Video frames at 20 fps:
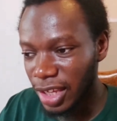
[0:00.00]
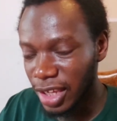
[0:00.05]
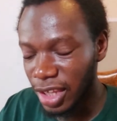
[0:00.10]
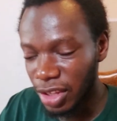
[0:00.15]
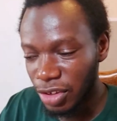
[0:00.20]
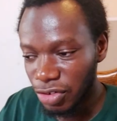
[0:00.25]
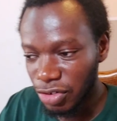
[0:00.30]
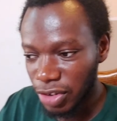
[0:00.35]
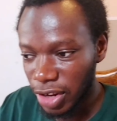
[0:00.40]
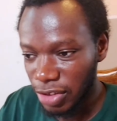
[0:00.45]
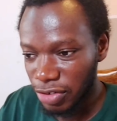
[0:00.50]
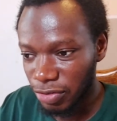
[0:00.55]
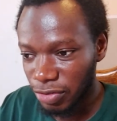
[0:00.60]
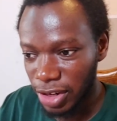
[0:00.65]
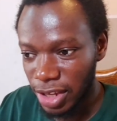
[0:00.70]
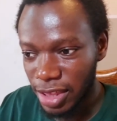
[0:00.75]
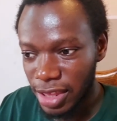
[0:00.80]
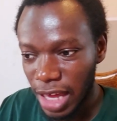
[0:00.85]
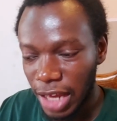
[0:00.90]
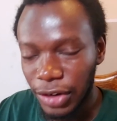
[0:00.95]
interest
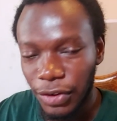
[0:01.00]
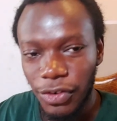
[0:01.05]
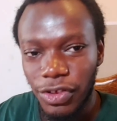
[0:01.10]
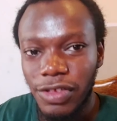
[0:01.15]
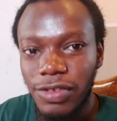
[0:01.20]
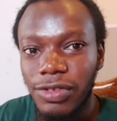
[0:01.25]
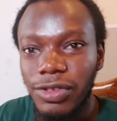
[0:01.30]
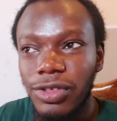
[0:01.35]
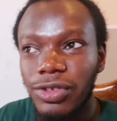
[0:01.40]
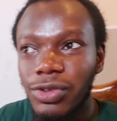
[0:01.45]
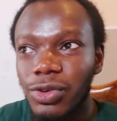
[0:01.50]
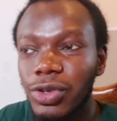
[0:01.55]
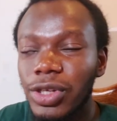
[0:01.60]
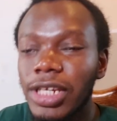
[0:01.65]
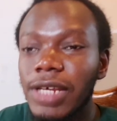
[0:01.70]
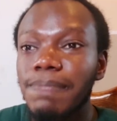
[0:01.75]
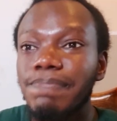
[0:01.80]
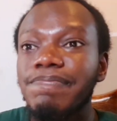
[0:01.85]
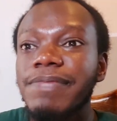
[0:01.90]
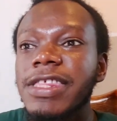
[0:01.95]
rates, and I was
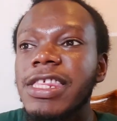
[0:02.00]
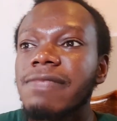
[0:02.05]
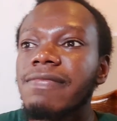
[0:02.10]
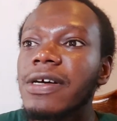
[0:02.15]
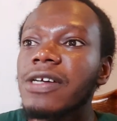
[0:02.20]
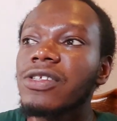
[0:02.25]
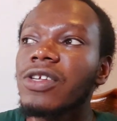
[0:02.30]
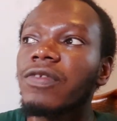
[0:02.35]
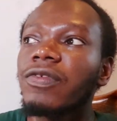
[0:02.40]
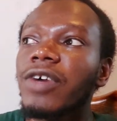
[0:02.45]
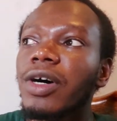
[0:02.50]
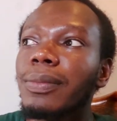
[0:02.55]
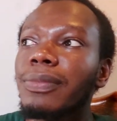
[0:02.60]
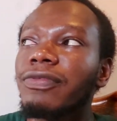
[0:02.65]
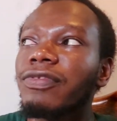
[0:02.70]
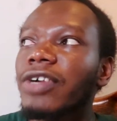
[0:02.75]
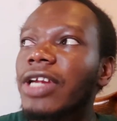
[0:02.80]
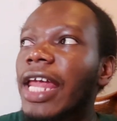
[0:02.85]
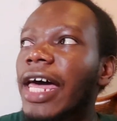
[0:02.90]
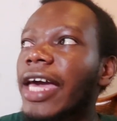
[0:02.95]
totally beating myself up
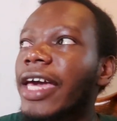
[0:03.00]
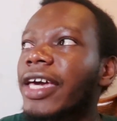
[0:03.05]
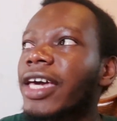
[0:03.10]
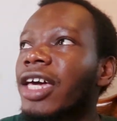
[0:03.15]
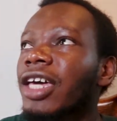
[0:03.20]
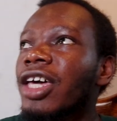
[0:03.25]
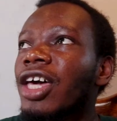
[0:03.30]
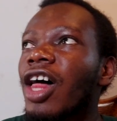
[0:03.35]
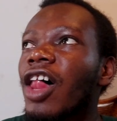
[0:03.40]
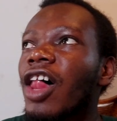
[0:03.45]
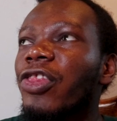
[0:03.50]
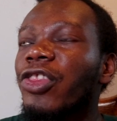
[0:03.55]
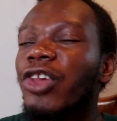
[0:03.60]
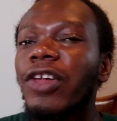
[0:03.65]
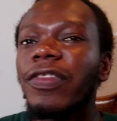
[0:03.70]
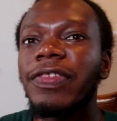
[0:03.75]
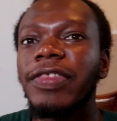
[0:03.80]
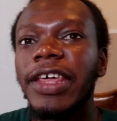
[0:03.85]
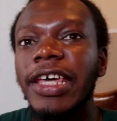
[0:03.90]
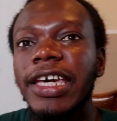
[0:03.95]
for like
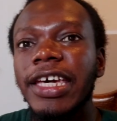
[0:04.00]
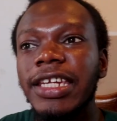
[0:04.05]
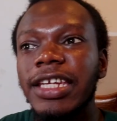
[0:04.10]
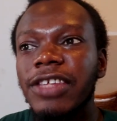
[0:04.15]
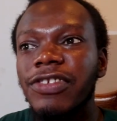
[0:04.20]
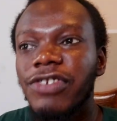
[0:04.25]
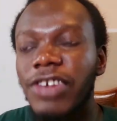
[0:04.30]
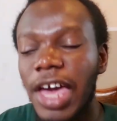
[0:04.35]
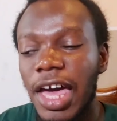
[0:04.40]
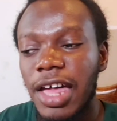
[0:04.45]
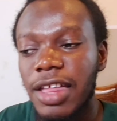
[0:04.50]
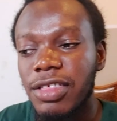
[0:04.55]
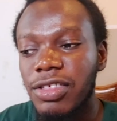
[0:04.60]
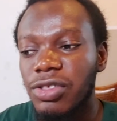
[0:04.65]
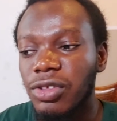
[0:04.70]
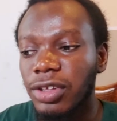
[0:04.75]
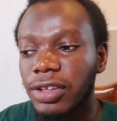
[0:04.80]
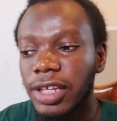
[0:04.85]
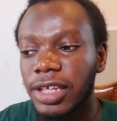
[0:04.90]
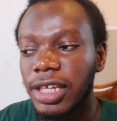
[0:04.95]
not taking the
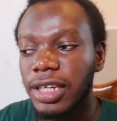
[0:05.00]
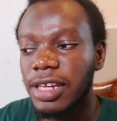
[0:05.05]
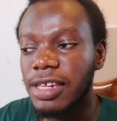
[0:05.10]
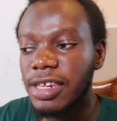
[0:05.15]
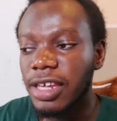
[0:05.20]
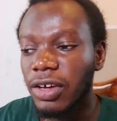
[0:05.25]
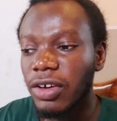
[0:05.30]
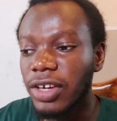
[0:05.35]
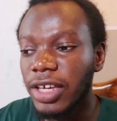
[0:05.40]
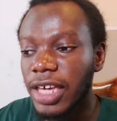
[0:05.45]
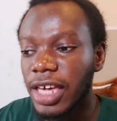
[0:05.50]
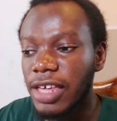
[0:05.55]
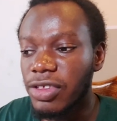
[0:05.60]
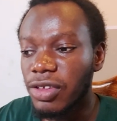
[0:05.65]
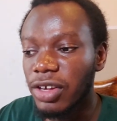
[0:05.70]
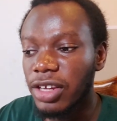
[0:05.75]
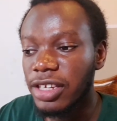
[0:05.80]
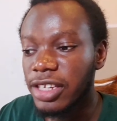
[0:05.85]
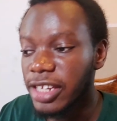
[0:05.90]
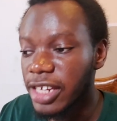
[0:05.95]
chance, not taking the second
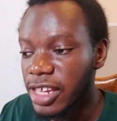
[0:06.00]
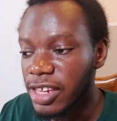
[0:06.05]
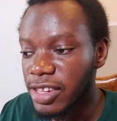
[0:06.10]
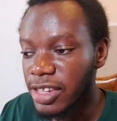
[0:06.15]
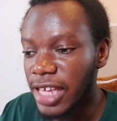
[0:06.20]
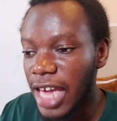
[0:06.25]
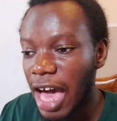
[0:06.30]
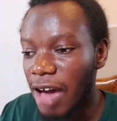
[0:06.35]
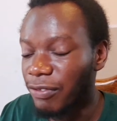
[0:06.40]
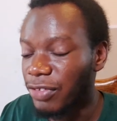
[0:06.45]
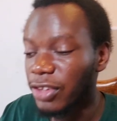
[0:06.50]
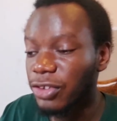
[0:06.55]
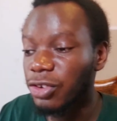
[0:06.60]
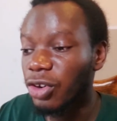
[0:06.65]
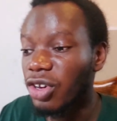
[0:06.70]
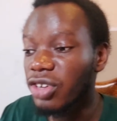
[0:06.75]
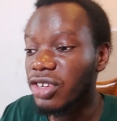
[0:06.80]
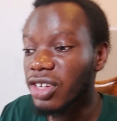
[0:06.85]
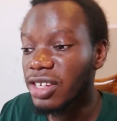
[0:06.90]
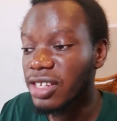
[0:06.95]
guess on this, the
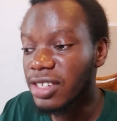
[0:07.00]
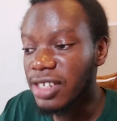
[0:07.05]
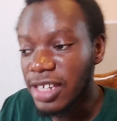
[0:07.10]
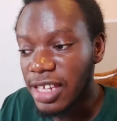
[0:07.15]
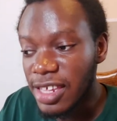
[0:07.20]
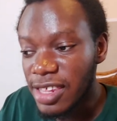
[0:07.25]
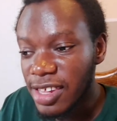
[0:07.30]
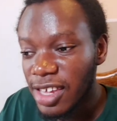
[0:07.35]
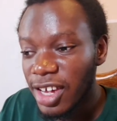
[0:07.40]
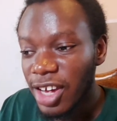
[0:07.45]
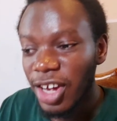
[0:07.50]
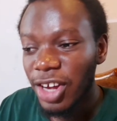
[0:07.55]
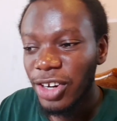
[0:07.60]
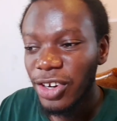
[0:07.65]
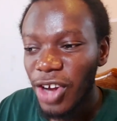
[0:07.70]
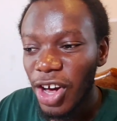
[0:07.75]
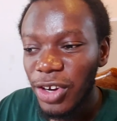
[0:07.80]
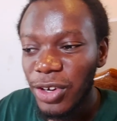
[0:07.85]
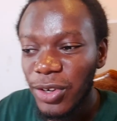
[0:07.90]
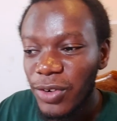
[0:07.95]
afterthought on this,
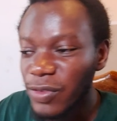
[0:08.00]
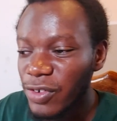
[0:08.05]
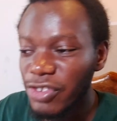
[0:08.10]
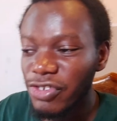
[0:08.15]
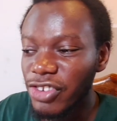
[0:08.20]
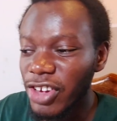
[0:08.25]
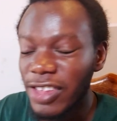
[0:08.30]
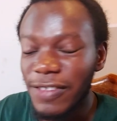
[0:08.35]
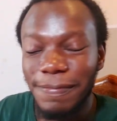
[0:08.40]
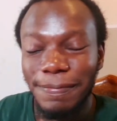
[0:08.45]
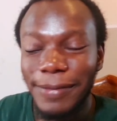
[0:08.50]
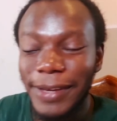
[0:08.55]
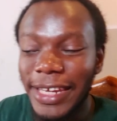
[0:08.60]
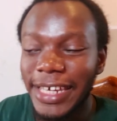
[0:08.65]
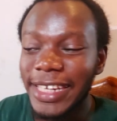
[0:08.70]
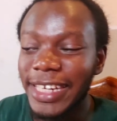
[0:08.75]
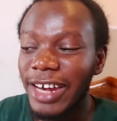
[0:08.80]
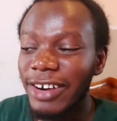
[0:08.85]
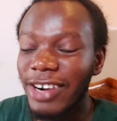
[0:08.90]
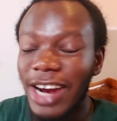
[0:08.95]
not even just
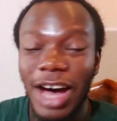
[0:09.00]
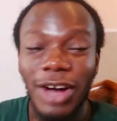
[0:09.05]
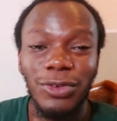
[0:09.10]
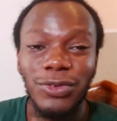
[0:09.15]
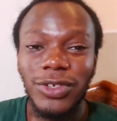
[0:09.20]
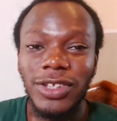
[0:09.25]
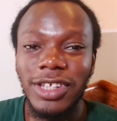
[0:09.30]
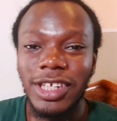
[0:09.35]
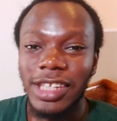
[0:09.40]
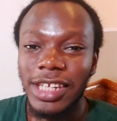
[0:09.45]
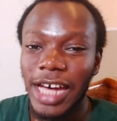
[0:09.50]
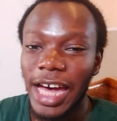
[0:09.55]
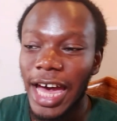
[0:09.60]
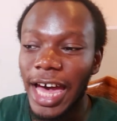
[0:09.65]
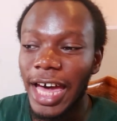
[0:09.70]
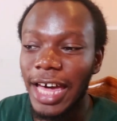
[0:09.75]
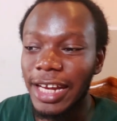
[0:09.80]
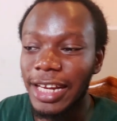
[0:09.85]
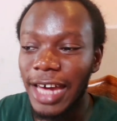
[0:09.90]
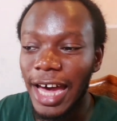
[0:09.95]
playing around with it.
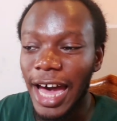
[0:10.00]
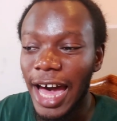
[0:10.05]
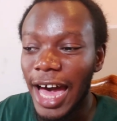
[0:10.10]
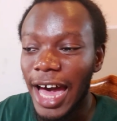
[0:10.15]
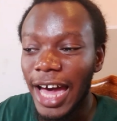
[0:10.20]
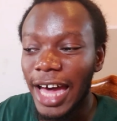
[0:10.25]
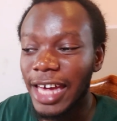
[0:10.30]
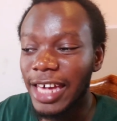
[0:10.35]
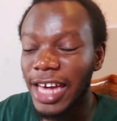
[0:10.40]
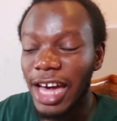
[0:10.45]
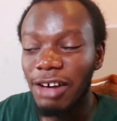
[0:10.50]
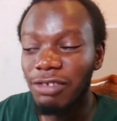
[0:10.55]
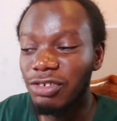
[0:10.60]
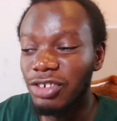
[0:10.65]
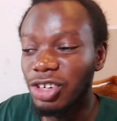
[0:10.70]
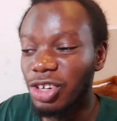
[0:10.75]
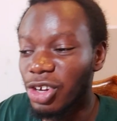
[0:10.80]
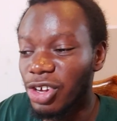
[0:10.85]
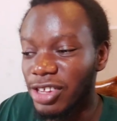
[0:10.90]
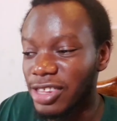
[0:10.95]
And I have
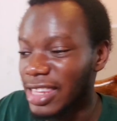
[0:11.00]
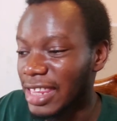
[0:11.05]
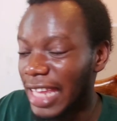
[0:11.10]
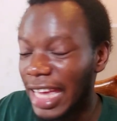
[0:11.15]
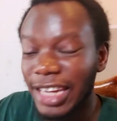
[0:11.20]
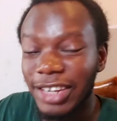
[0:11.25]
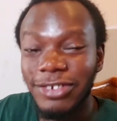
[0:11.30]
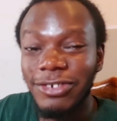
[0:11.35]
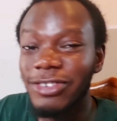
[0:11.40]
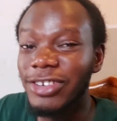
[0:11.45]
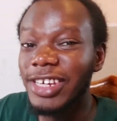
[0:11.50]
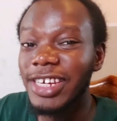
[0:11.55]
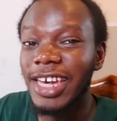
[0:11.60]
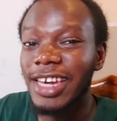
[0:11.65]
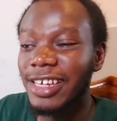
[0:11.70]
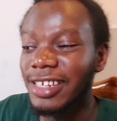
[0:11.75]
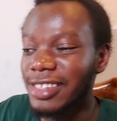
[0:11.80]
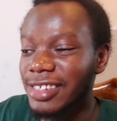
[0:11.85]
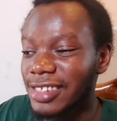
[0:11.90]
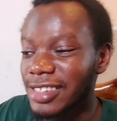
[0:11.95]
lost like 3
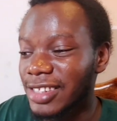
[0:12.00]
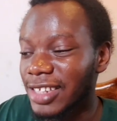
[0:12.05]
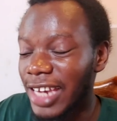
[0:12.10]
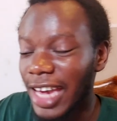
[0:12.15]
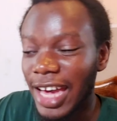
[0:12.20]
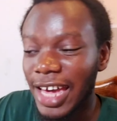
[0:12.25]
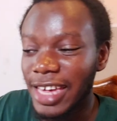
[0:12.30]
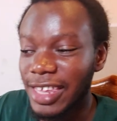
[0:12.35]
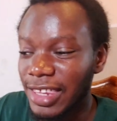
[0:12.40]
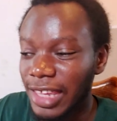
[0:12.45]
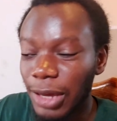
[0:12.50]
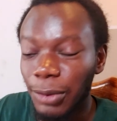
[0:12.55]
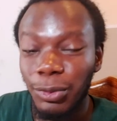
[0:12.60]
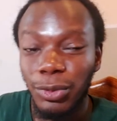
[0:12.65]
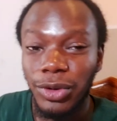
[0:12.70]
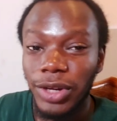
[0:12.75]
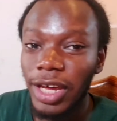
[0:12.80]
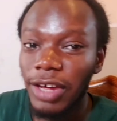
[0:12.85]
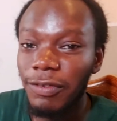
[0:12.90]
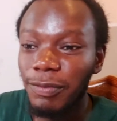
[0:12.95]
years, guys. I
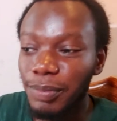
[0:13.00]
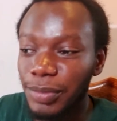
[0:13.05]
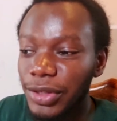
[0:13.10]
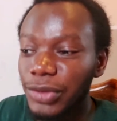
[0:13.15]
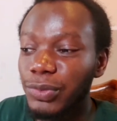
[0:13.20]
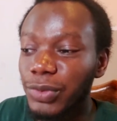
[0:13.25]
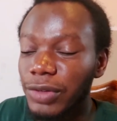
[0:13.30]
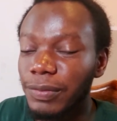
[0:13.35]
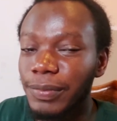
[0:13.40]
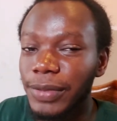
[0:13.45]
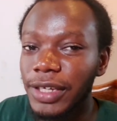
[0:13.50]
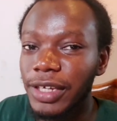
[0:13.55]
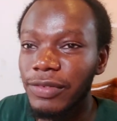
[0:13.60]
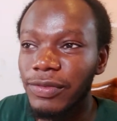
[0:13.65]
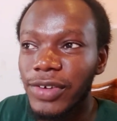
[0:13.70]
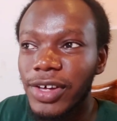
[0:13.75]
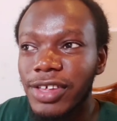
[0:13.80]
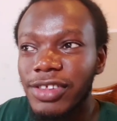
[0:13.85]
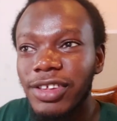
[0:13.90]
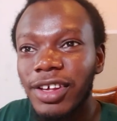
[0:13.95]
would have been with
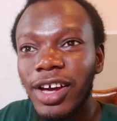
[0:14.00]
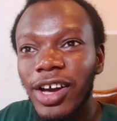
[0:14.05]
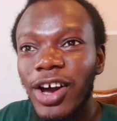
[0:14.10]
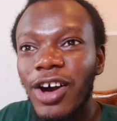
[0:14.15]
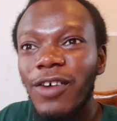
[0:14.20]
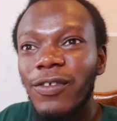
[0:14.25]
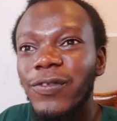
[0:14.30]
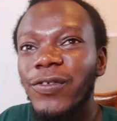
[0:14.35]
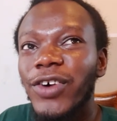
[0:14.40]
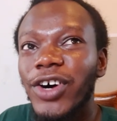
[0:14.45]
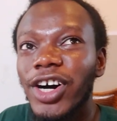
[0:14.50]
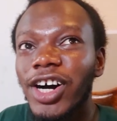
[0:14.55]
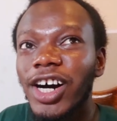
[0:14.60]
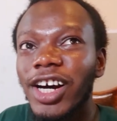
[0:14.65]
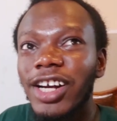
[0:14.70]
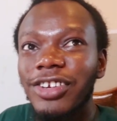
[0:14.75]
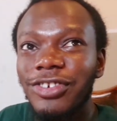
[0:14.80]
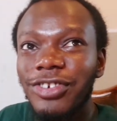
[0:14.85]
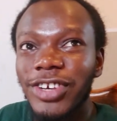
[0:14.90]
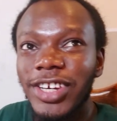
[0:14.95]
PiggyVest
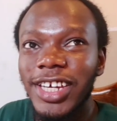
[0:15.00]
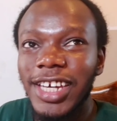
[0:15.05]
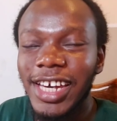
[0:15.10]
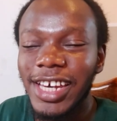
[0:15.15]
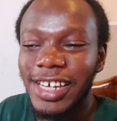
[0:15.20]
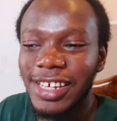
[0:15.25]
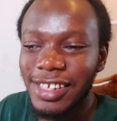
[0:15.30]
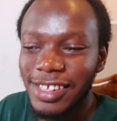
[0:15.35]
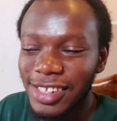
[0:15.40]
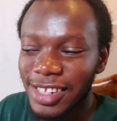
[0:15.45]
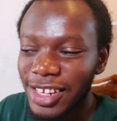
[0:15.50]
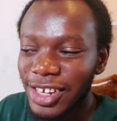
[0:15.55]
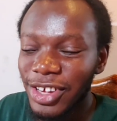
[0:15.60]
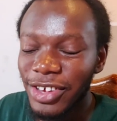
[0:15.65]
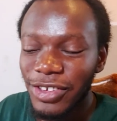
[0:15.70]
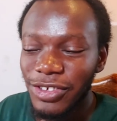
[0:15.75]
for 3 years.